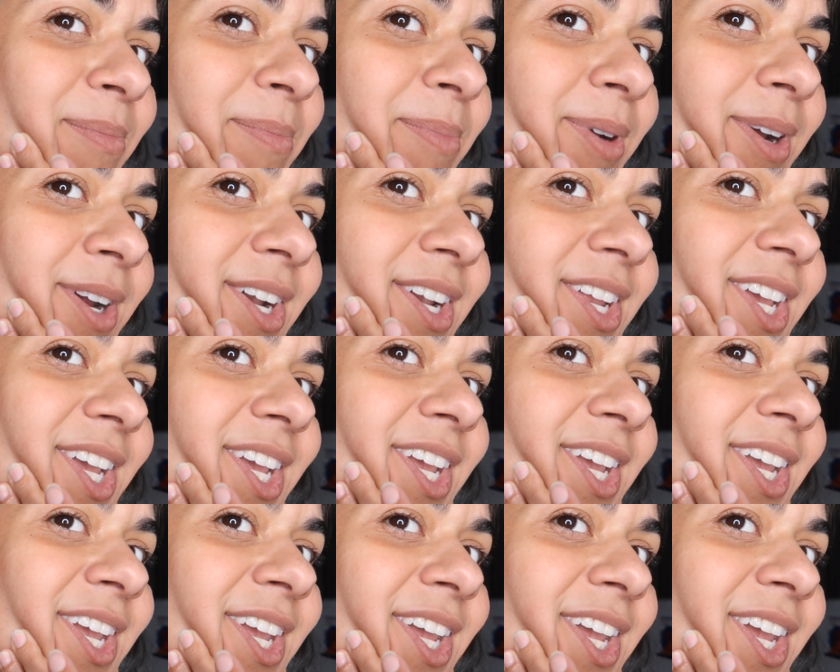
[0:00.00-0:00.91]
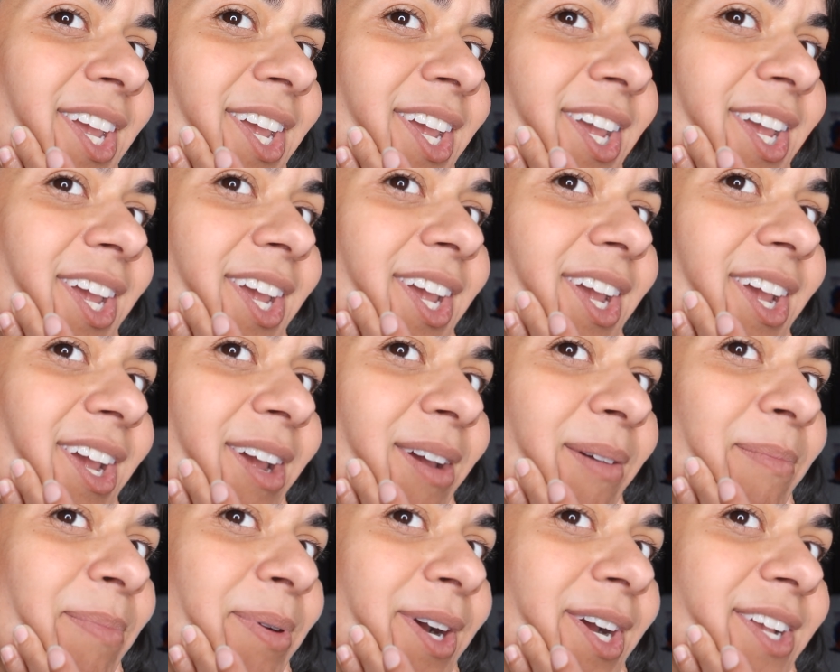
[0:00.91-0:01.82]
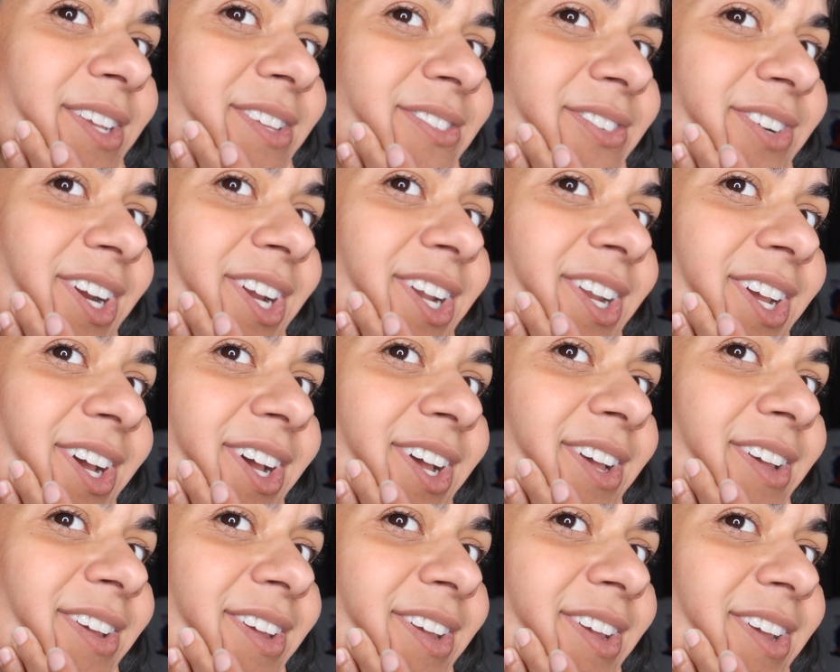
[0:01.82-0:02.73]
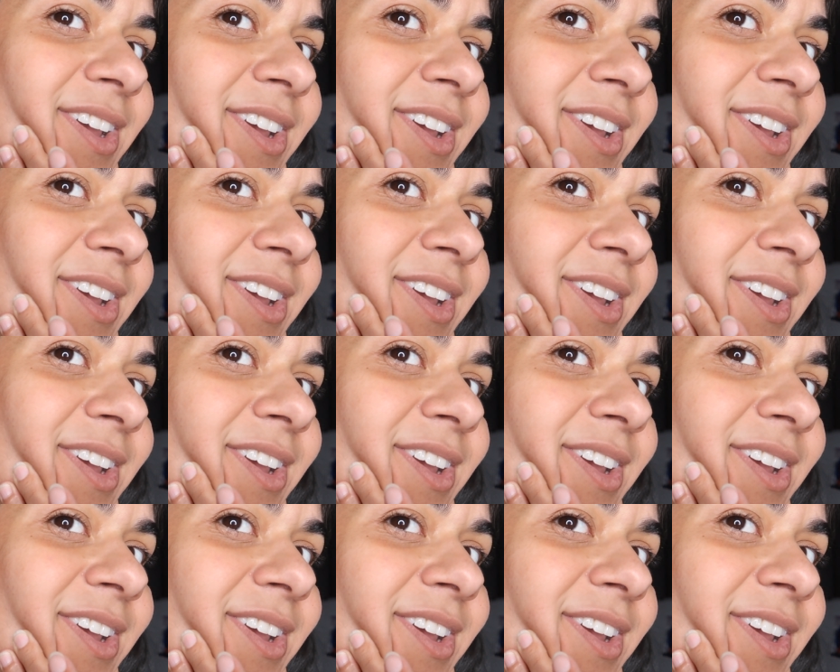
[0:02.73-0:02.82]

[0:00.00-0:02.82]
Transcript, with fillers: pretty impressed right now.